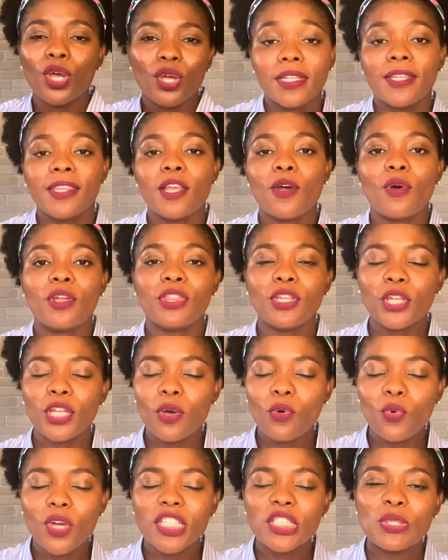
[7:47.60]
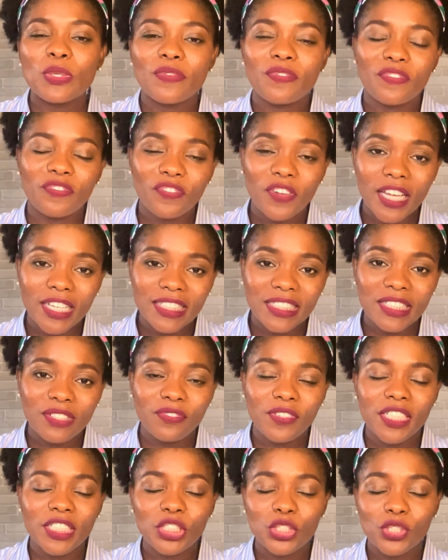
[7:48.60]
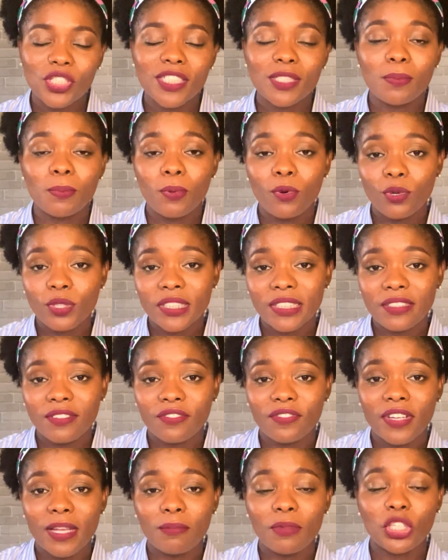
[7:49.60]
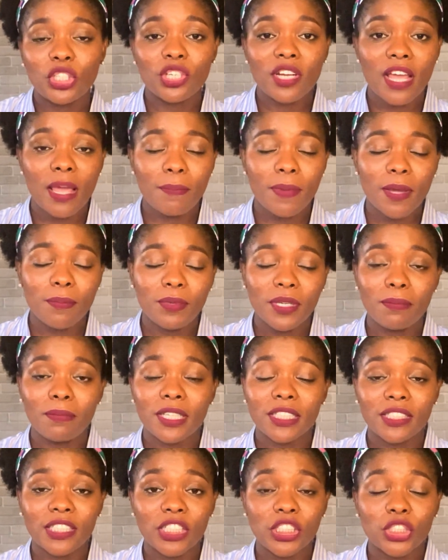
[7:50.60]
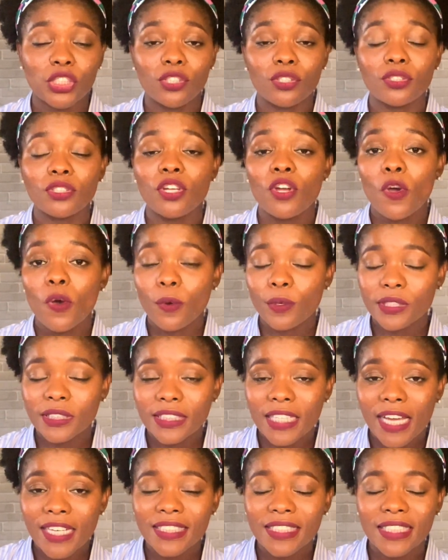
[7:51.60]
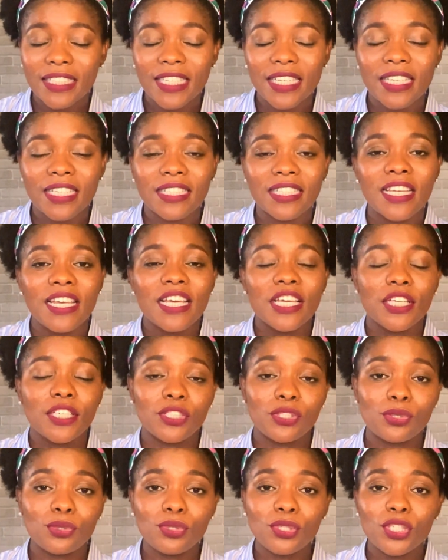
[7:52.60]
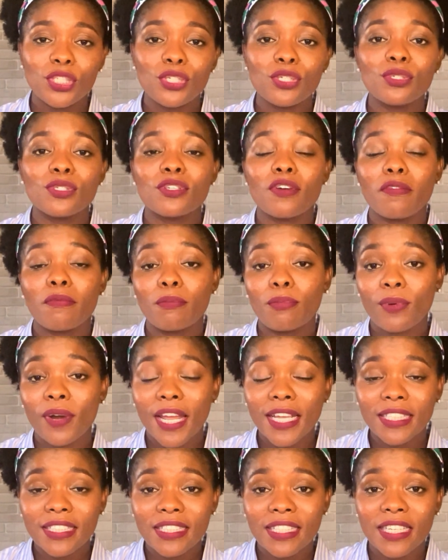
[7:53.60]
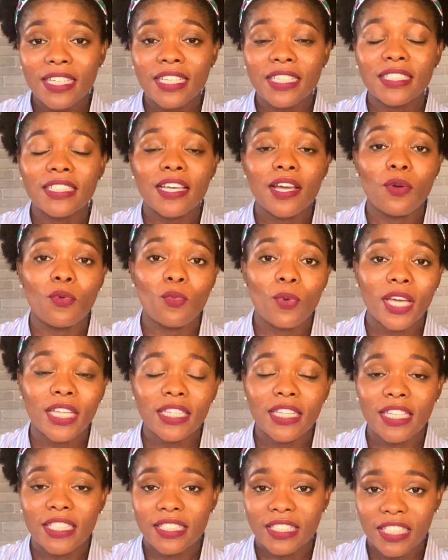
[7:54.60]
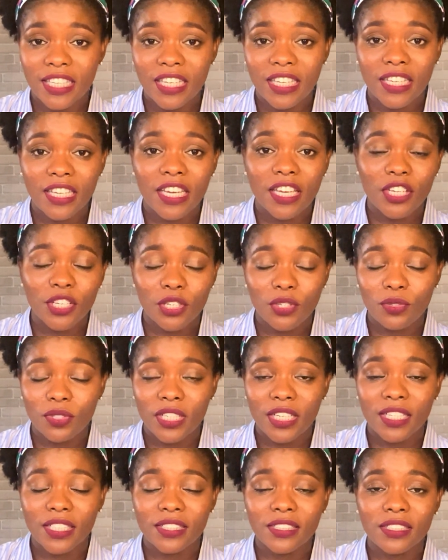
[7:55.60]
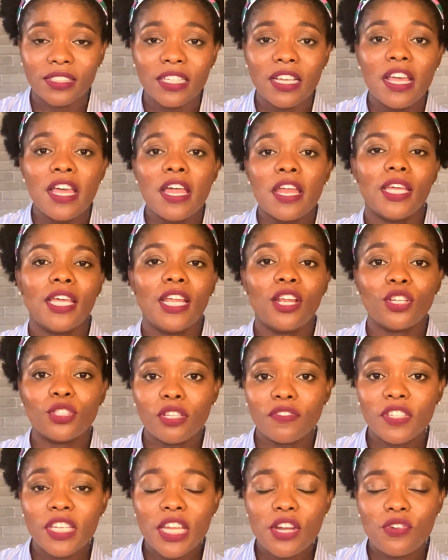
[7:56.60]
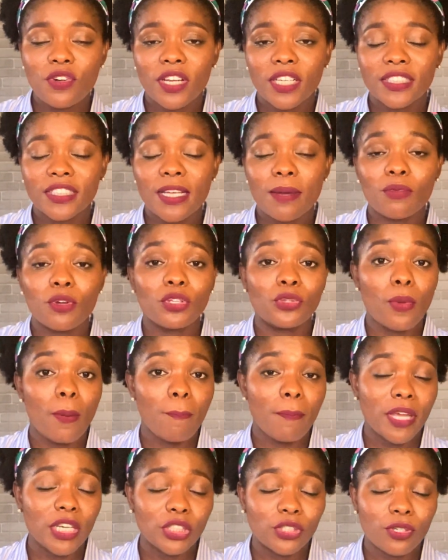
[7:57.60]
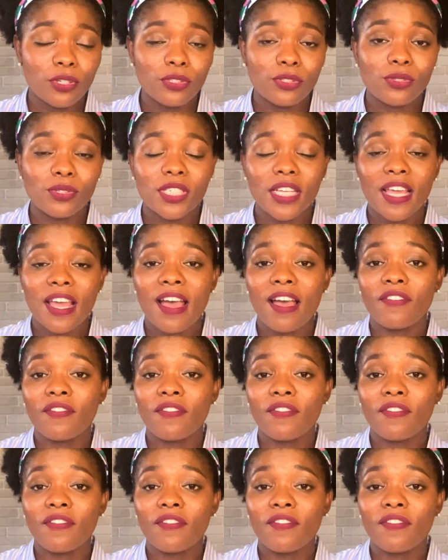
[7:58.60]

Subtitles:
now, another way to effectively treat post-inflammatory hyperpigmentation on dark skin is through the use of brightening and whitening skincare ingredients. A lot of the ingredients I'm going to mention today have